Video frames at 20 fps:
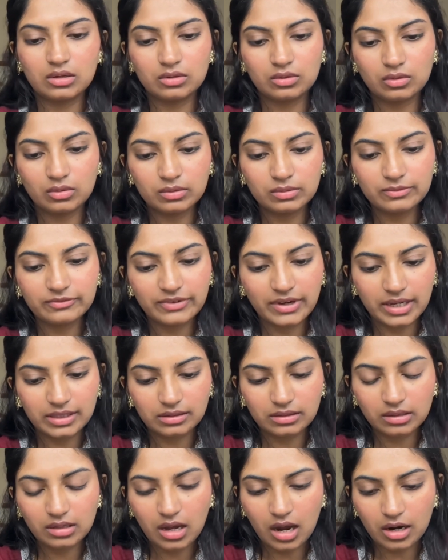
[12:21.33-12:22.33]
Don't
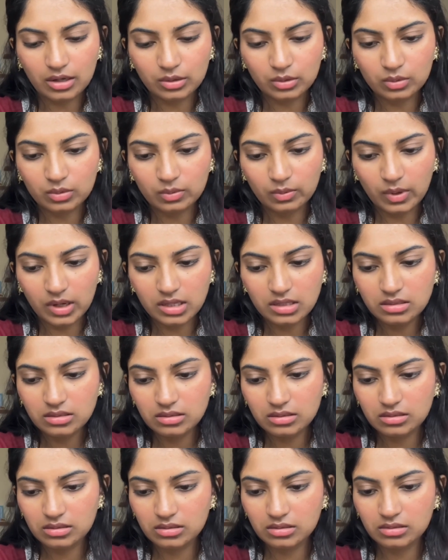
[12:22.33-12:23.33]
find the cartoon
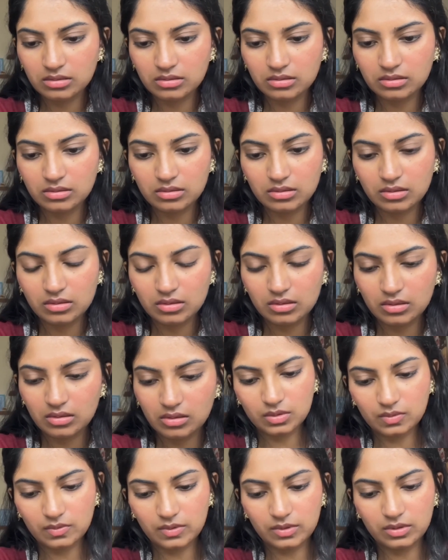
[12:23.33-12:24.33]
ones.
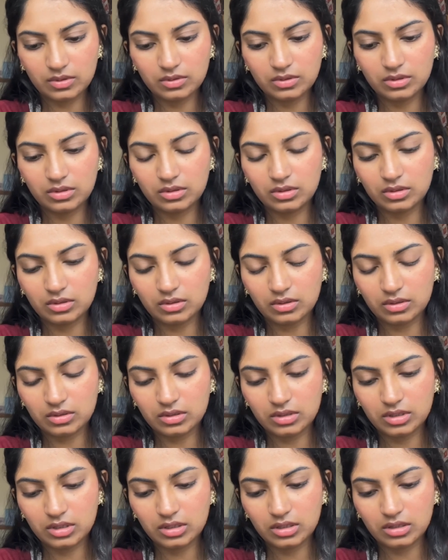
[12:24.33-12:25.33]
Just want to
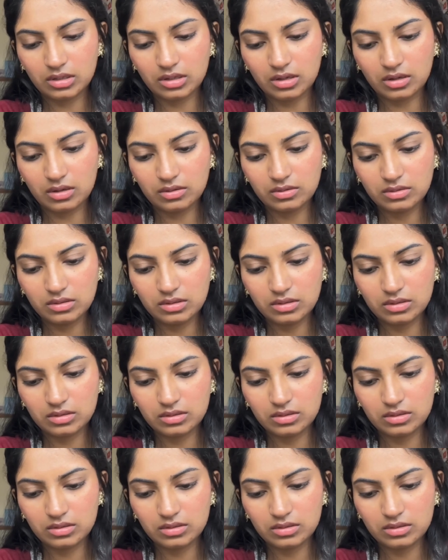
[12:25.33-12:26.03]
turn it around.